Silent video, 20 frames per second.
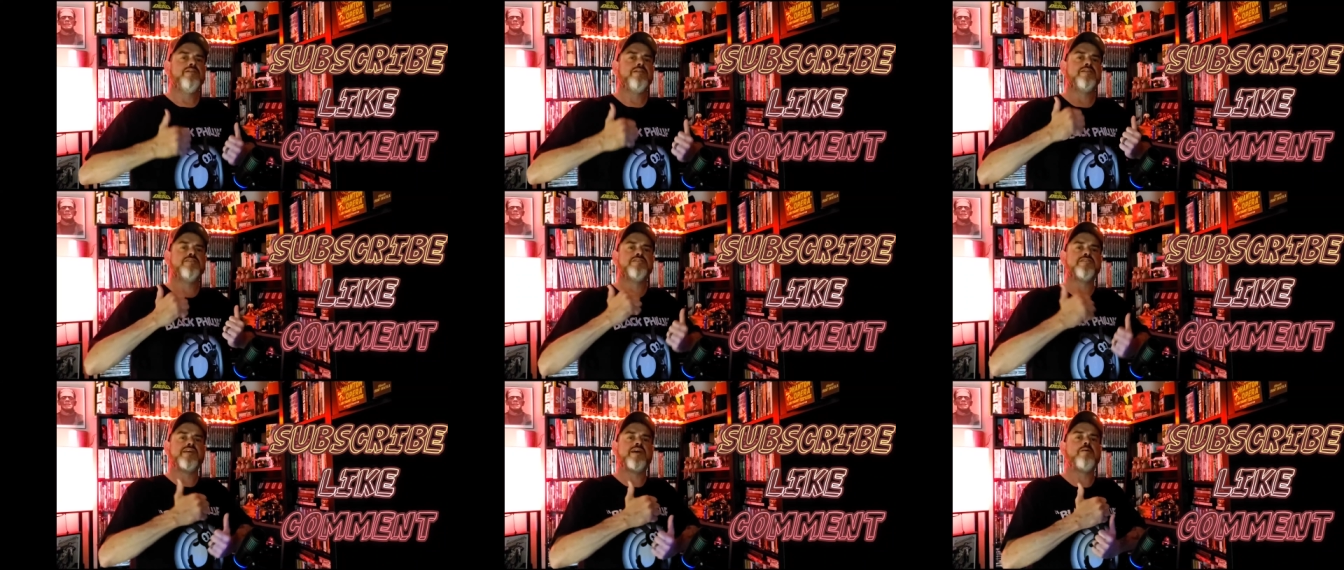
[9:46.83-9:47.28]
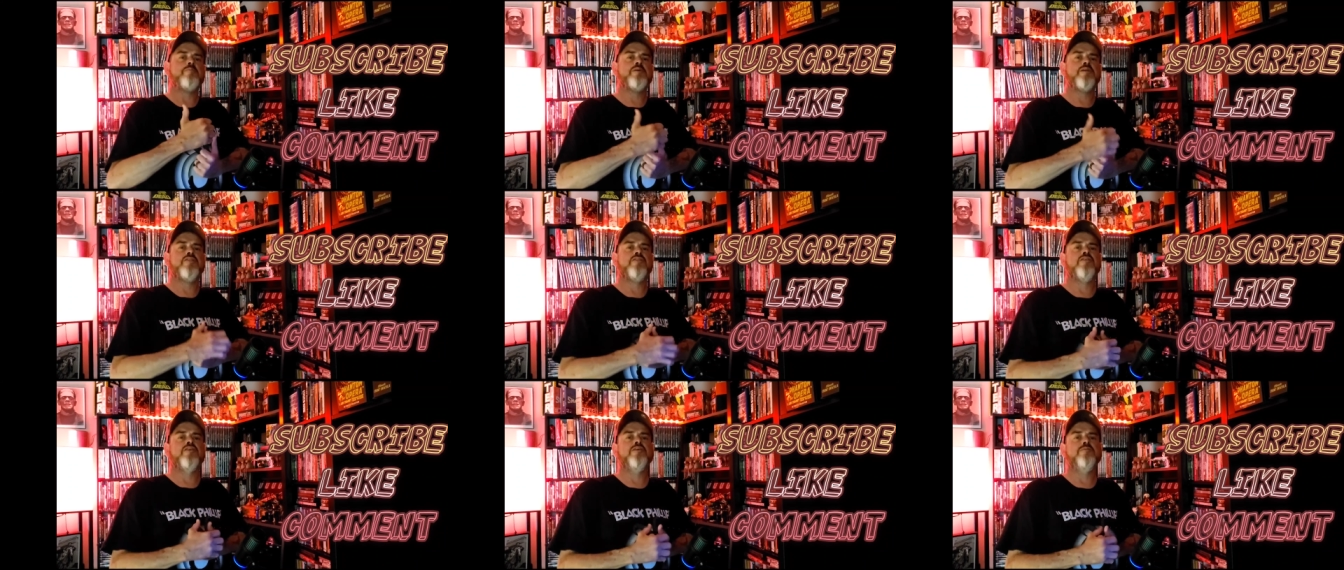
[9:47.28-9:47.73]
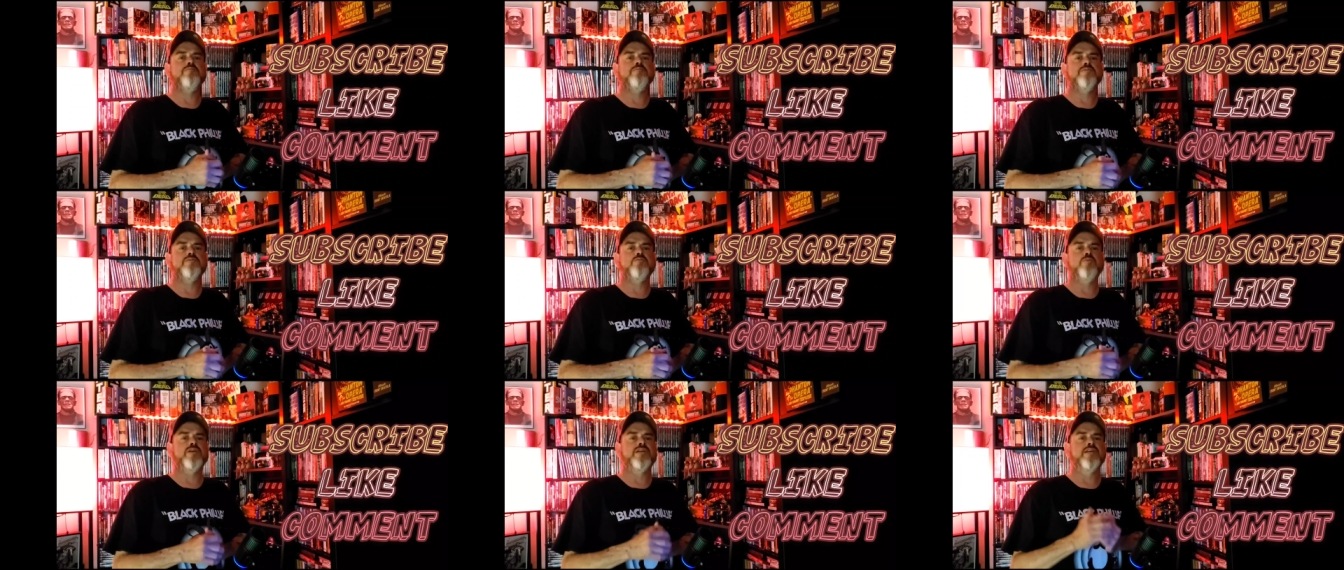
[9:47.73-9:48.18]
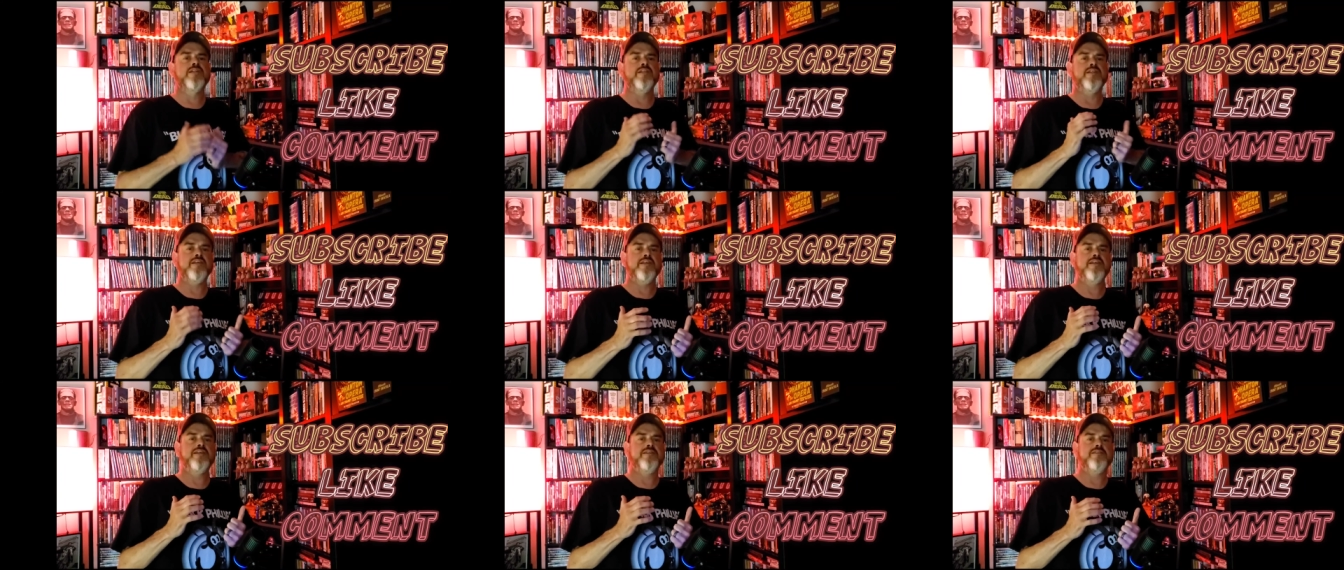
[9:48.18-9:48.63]
Let's see how many thumbs we can
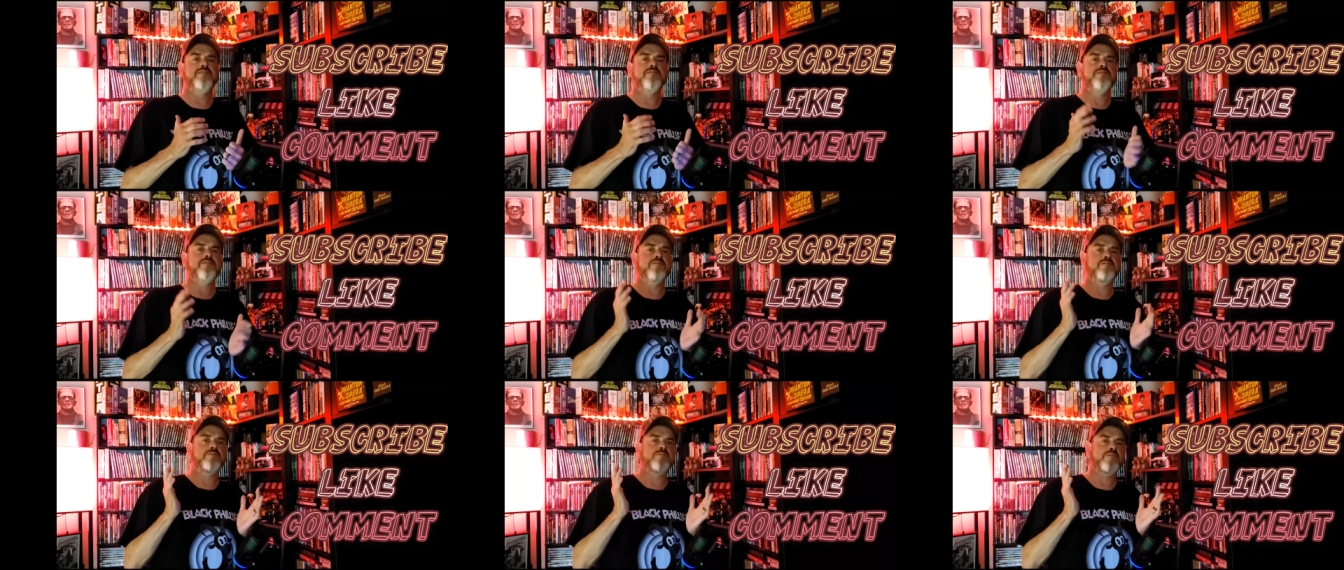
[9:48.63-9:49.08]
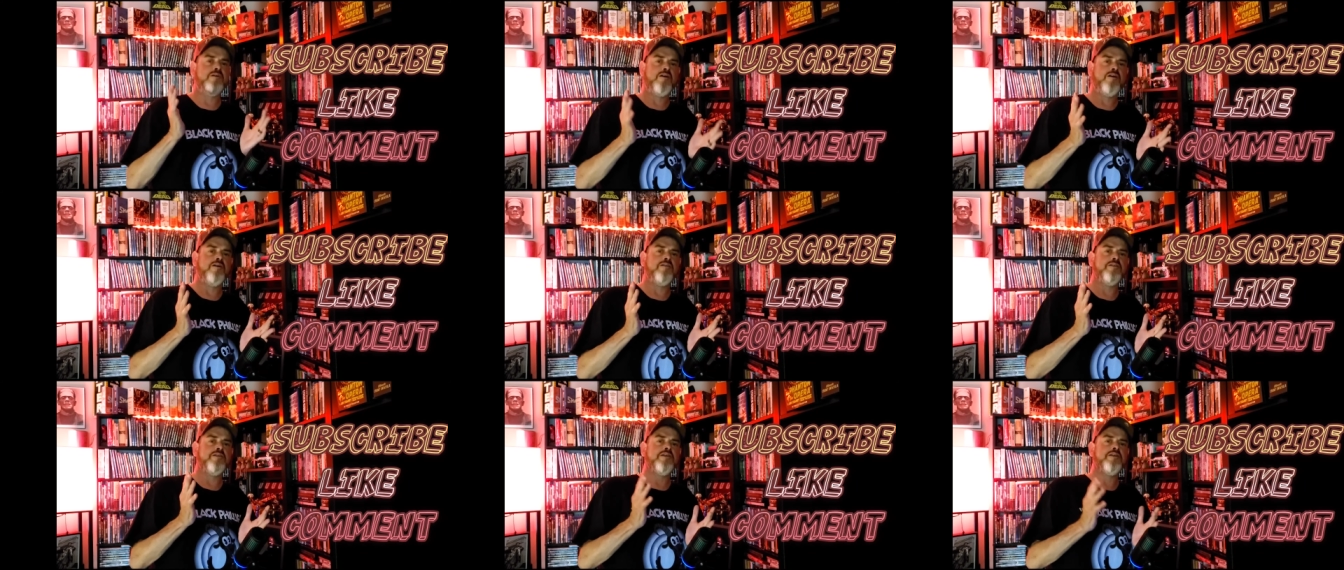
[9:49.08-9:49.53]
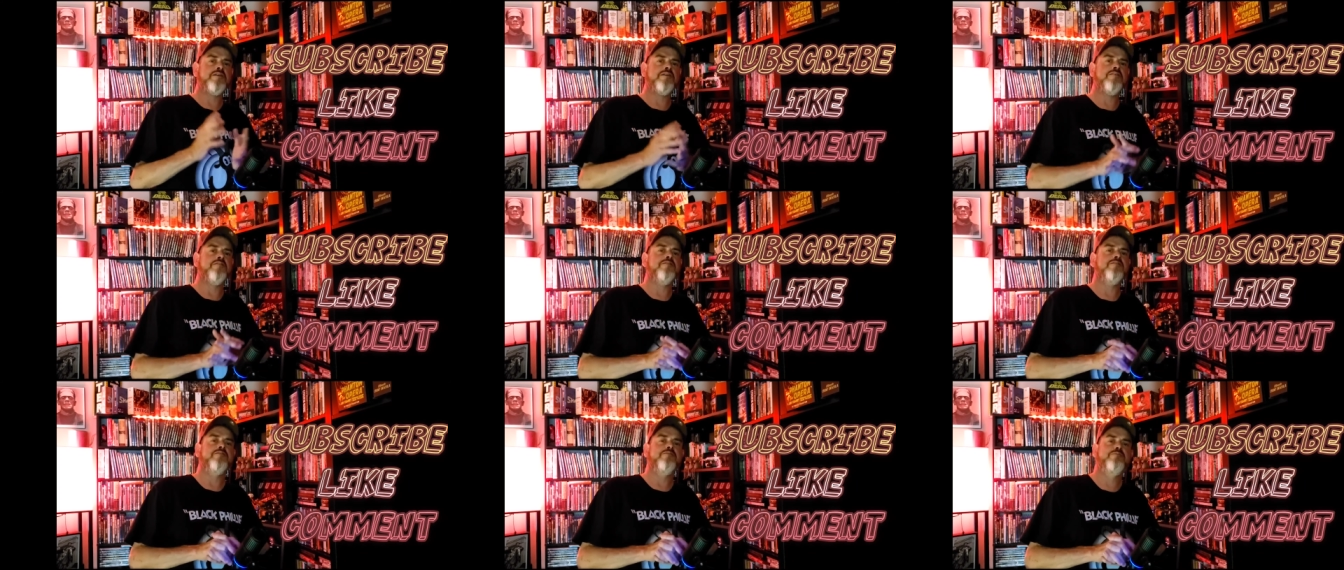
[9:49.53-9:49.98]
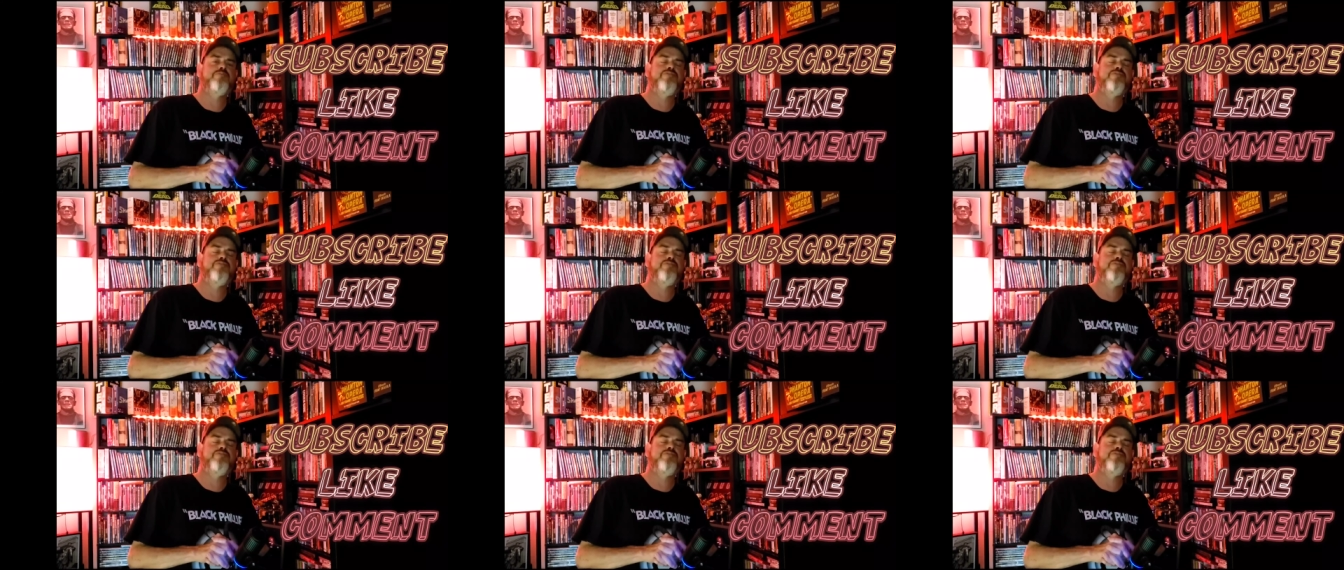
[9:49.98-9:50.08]
get on here.